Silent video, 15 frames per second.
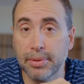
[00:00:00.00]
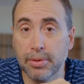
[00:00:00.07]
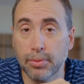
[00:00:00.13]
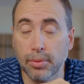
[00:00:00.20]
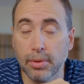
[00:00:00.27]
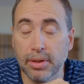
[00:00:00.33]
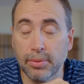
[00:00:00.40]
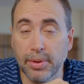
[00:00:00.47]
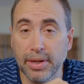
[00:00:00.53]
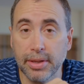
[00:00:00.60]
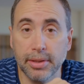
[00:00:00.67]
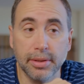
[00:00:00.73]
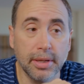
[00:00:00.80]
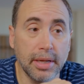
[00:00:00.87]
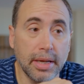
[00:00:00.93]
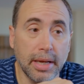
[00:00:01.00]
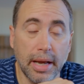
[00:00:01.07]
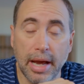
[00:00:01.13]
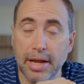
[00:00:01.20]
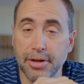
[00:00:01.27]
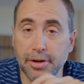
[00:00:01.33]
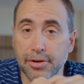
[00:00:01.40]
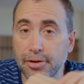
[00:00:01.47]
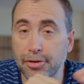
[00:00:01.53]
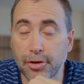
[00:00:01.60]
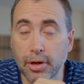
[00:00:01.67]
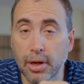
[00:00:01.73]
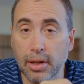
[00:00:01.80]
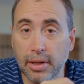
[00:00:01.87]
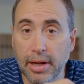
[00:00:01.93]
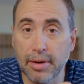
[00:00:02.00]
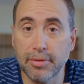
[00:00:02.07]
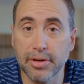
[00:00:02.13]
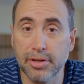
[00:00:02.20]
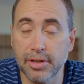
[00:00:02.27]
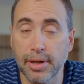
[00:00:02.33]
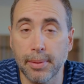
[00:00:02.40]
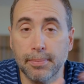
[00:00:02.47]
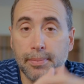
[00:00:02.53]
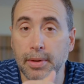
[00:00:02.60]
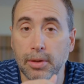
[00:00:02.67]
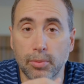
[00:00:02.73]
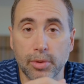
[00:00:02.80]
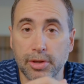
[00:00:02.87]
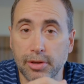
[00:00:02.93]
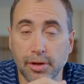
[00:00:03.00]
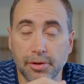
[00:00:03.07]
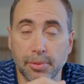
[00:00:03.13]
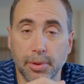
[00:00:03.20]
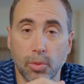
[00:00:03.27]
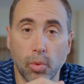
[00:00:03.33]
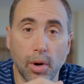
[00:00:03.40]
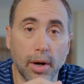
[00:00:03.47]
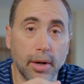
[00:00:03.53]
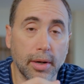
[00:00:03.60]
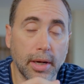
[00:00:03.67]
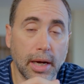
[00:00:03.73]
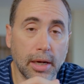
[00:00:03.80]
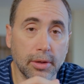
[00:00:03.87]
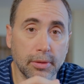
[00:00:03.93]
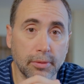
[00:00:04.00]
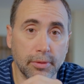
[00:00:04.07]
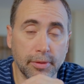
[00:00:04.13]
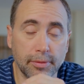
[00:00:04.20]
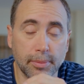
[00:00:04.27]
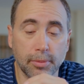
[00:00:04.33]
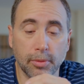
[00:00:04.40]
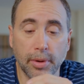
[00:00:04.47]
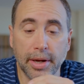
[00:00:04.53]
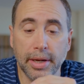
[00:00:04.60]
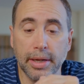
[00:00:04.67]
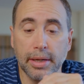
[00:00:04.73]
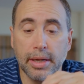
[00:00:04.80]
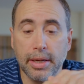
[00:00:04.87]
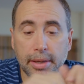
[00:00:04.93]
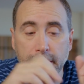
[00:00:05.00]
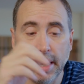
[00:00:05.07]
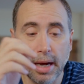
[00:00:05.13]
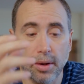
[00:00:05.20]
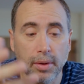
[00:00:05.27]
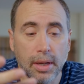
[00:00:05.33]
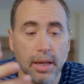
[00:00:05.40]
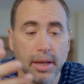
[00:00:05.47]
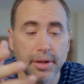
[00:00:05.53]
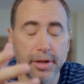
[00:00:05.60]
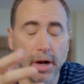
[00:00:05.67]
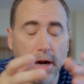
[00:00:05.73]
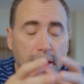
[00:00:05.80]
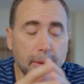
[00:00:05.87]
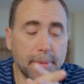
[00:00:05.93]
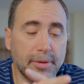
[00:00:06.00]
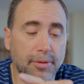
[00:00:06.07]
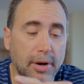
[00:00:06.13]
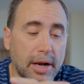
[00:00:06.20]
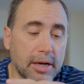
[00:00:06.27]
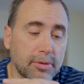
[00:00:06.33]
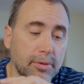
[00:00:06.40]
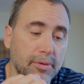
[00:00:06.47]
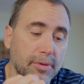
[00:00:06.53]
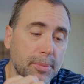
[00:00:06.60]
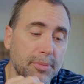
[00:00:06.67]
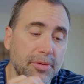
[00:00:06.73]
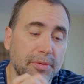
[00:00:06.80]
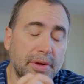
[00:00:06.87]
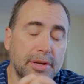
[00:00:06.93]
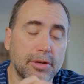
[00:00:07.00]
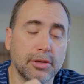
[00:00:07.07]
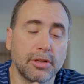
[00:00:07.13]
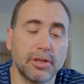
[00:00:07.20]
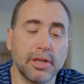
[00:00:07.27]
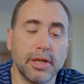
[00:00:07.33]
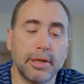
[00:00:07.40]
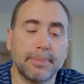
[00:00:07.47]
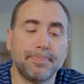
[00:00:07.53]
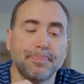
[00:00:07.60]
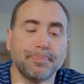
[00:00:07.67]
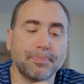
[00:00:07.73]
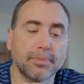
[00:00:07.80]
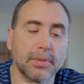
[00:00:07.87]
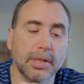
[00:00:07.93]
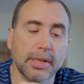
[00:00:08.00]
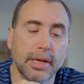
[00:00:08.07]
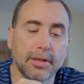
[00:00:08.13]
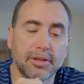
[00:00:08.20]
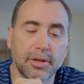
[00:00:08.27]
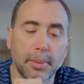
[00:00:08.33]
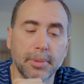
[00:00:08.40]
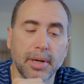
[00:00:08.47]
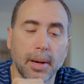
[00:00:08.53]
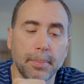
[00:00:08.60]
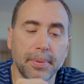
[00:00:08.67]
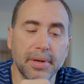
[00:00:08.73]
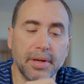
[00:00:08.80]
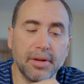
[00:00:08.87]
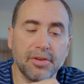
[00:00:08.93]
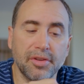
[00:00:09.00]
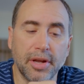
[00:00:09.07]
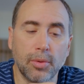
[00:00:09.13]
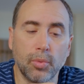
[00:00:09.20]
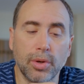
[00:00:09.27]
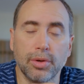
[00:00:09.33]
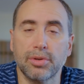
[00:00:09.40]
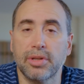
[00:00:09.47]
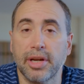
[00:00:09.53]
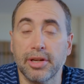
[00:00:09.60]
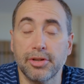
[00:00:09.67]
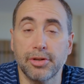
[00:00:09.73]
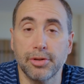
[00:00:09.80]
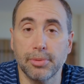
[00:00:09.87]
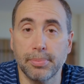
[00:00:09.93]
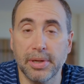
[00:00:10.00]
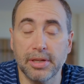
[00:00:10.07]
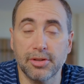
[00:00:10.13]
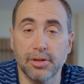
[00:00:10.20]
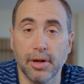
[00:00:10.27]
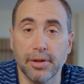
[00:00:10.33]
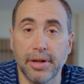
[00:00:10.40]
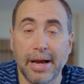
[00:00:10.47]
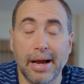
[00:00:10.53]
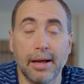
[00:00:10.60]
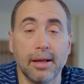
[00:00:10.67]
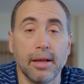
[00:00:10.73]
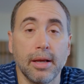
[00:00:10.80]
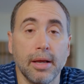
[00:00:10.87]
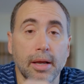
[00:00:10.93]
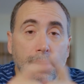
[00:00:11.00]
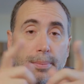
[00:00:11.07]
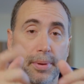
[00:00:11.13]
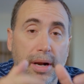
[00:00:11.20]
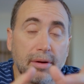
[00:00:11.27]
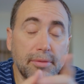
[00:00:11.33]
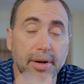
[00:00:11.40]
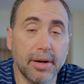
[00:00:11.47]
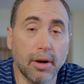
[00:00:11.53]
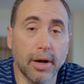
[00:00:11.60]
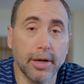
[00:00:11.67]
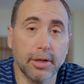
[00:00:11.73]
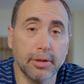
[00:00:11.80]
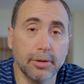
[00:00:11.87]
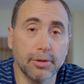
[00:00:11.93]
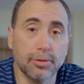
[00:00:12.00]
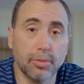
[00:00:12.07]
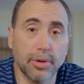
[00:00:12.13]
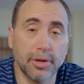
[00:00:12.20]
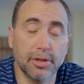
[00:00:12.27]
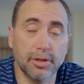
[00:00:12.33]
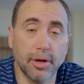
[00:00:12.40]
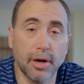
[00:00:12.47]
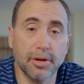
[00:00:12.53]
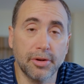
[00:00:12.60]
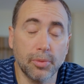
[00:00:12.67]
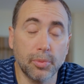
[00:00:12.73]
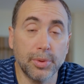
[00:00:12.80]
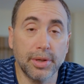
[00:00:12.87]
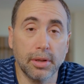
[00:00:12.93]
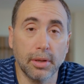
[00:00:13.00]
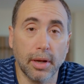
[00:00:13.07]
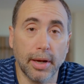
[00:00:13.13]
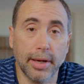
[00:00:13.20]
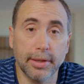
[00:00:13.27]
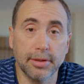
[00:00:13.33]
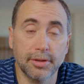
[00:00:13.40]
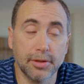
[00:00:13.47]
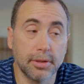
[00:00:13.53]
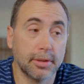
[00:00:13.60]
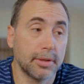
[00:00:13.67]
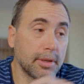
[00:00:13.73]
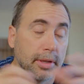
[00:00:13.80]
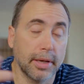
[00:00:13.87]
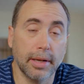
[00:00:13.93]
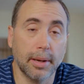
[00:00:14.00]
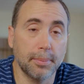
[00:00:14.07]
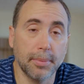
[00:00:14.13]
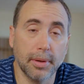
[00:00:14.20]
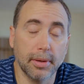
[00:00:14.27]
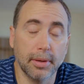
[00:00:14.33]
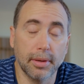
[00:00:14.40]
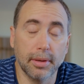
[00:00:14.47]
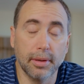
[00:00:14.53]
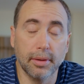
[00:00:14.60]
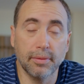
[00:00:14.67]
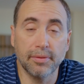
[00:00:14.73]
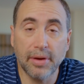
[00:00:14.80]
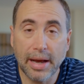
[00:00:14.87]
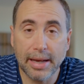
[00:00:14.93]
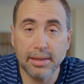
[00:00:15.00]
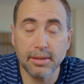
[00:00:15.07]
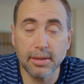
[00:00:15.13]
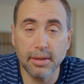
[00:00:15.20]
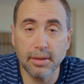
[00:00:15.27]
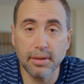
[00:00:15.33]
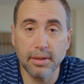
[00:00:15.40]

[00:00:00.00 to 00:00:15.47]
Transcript: been written and you're just going to leverage them, which doesn't require algorithm writing. Now, the argument for algorithms that you see and some companies, they will test you based on that. But I read articles where they're starting to realize and I'm, that uh,